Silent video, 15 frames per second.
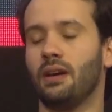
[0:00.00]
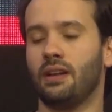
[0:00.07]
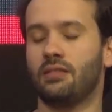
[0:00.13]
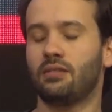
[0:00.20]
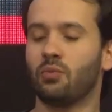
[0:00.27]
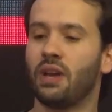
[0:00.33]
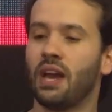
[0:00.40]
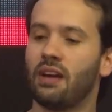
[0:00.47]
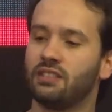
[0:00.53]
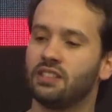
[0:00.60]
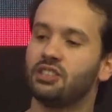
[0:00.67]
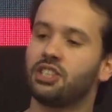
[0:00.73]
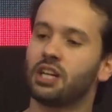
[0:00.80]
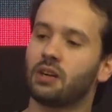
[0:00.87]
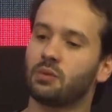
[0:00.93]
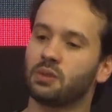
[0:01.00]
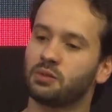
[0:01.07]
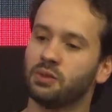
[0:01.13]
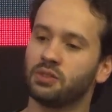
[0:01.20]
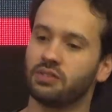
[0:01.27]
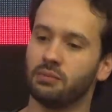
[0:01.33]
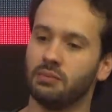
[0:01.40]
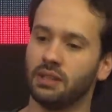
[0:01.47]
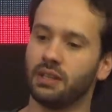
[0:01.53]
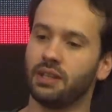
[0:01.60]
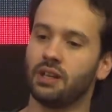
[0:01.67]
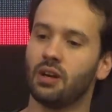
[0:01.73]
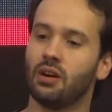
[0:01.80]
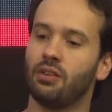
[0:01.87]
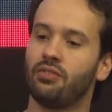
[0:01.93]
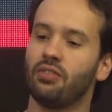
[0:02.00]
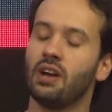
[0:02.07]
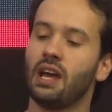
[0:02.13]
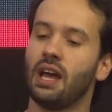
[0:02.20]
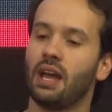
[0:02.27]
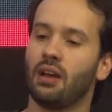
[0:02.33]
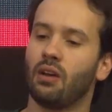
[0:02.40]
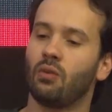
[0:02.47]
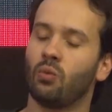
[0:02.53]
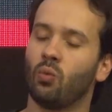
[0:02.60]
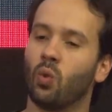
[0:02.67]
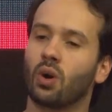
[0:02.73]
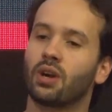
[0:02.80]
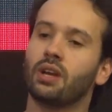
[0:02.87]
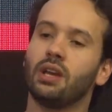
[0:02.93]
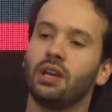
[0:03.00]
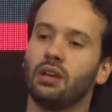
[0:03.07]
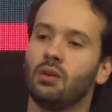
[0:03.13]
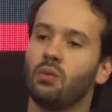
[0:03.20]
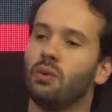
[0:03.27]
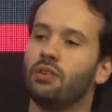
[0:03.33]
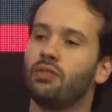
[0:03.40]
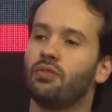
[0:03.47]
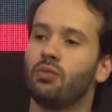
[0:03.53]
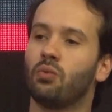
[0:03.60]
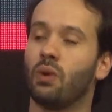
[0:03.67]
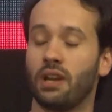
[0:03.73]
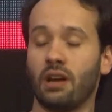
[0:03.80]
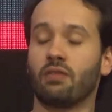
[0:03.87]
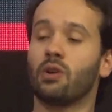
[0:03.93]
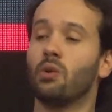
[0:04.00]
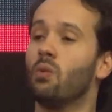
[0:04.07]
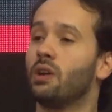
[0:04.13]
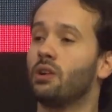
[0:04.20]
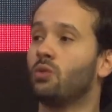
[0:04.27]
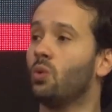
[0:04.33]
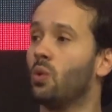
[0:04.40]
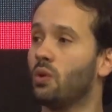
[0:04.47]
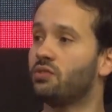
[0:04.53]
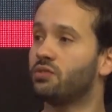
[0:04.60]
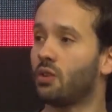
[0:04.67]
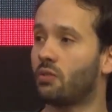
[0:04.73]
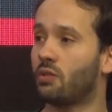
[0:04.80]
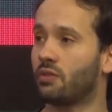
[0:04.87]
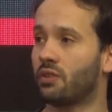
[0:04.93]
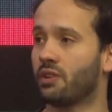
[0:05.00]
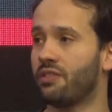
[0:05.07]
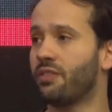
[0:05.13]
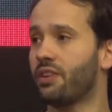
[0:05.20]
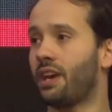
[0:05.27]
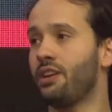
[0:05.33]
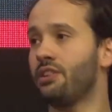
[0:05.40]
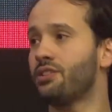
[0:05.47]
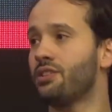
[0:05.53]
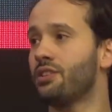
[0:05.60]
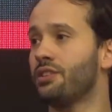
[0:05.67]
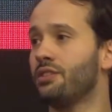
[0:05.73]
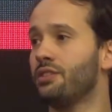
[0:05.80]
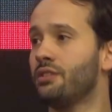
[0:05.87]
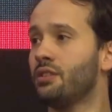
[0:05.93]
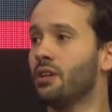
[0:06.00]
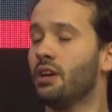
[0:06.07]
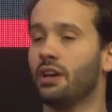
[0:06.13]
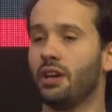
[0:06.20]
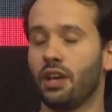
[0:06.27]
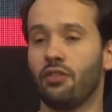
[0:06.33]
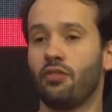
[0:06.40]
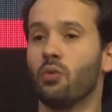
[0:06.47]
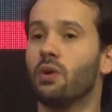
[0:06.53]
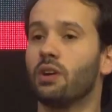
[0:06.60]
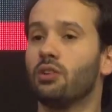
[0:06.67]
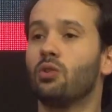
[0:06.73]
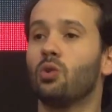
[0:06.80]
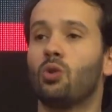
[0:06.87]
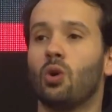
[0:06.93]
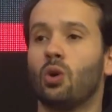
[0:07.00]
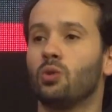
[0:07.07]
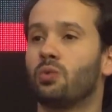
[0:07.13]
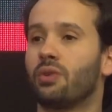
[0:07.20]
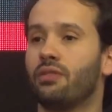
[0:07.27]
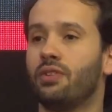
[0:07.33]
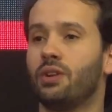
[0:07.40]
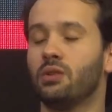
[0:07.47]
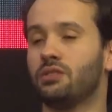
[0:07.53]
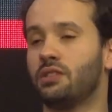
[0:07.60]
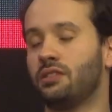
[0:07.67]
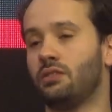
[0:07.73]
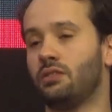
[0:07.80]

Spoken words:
it's we have this shared responsibility of working with whatever you want to do with software verification. If you want to do code reviews